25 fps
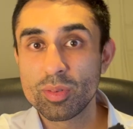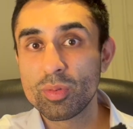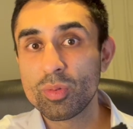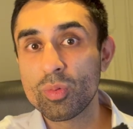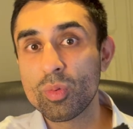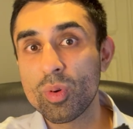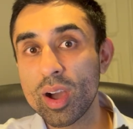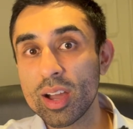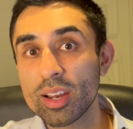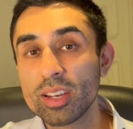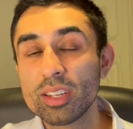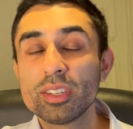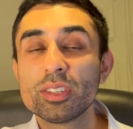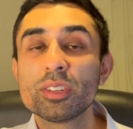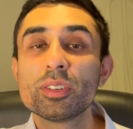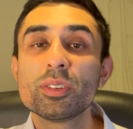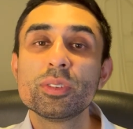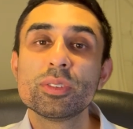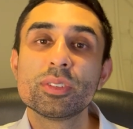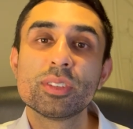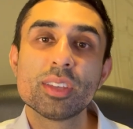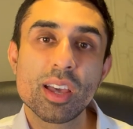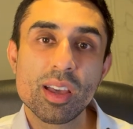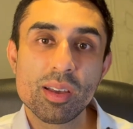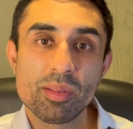Why did you
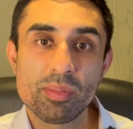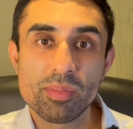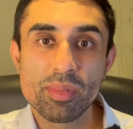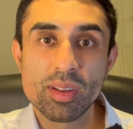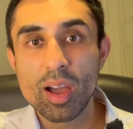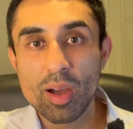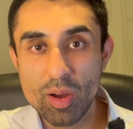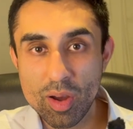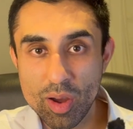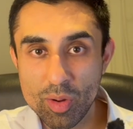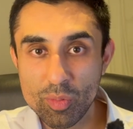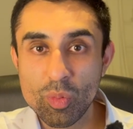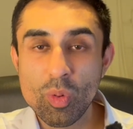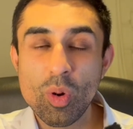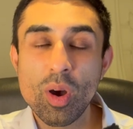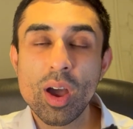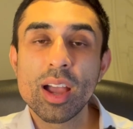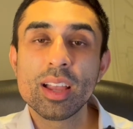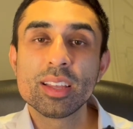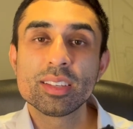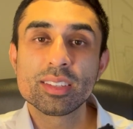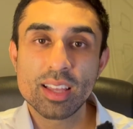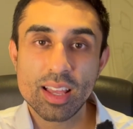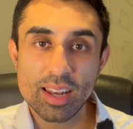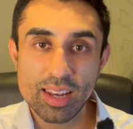choose them? And why
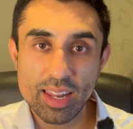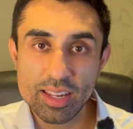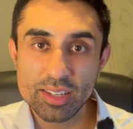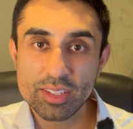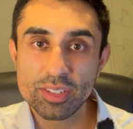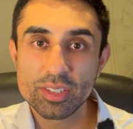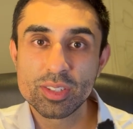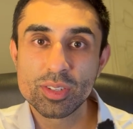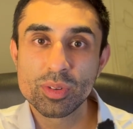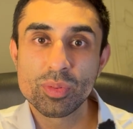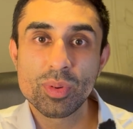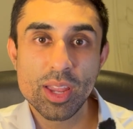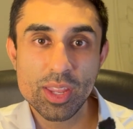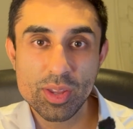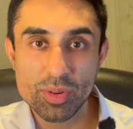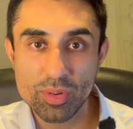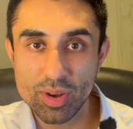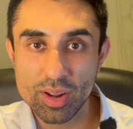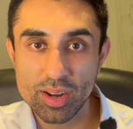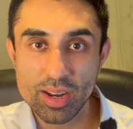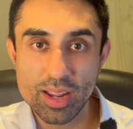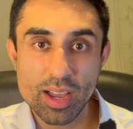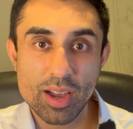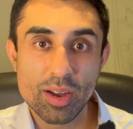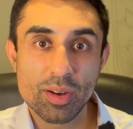has that led you to where you
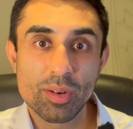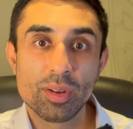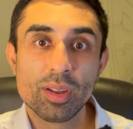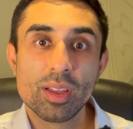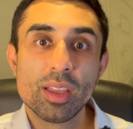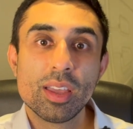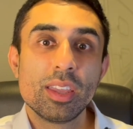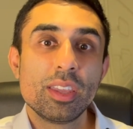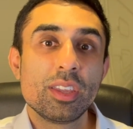are now?